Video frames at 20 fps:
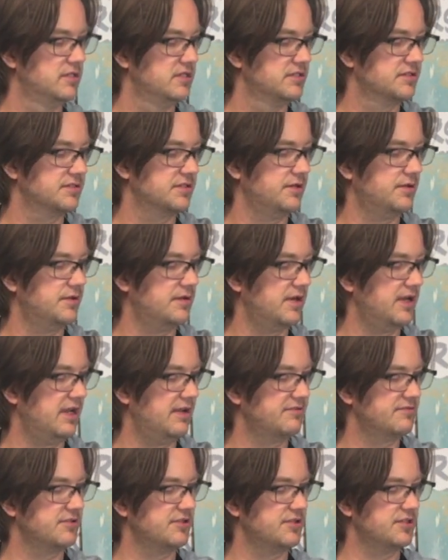So
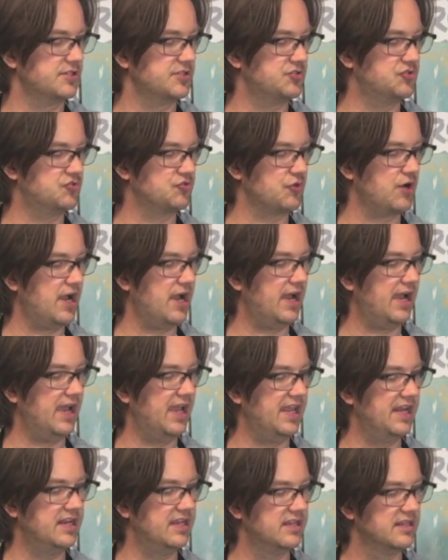after it's
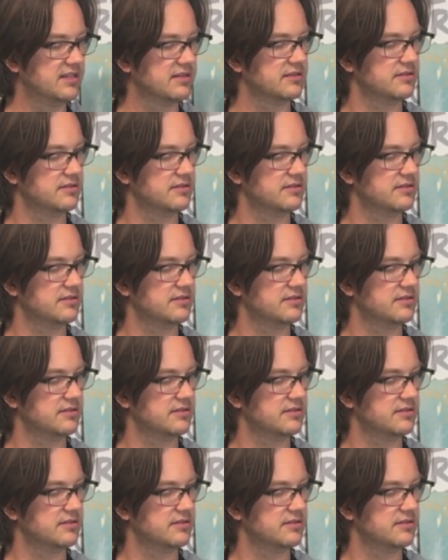dried,